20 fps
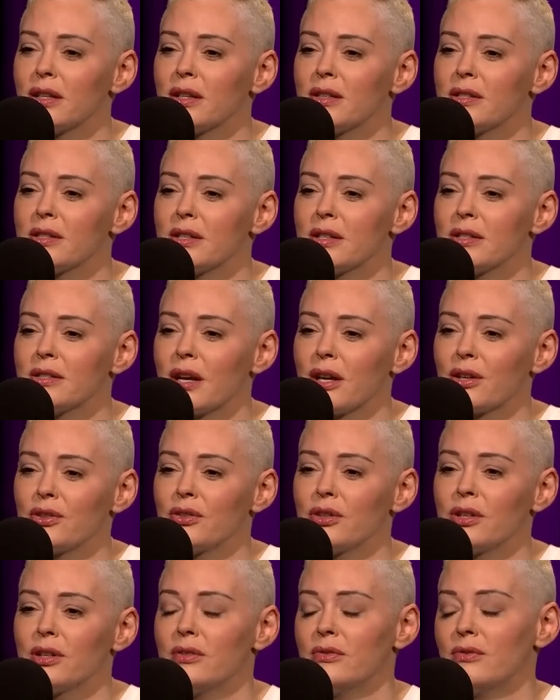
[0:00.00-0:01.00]
It's it's
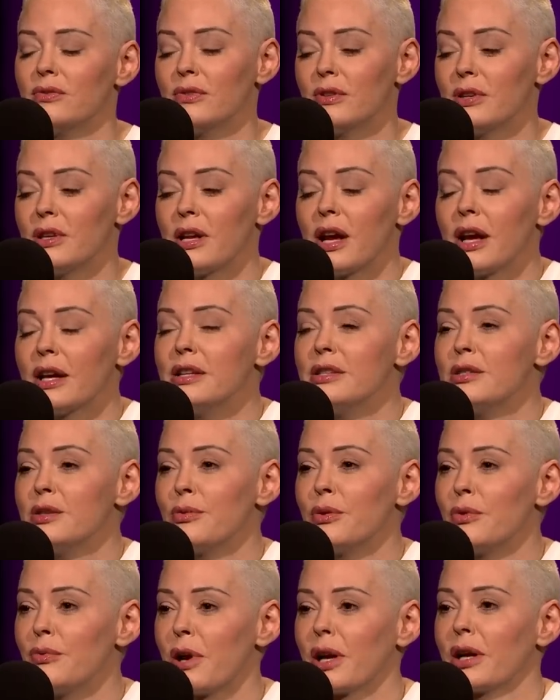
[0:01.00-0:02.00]
actually nice
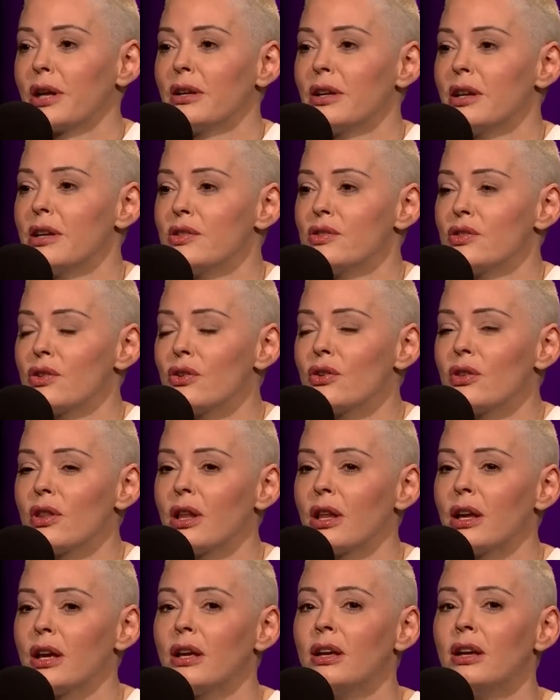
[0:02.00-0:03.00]
to be recognized
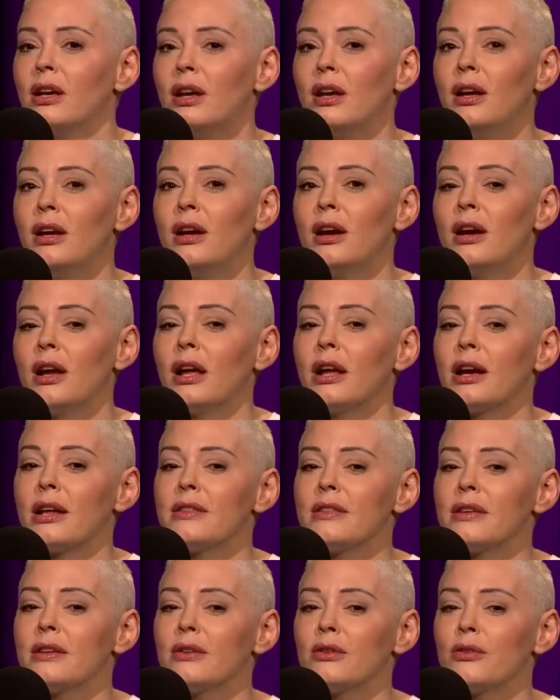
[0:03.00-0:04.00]
certainly, and I
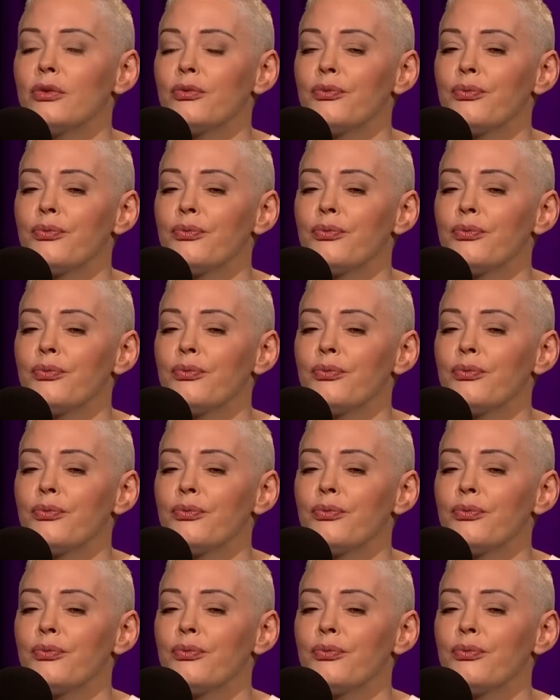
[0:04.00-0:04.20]
think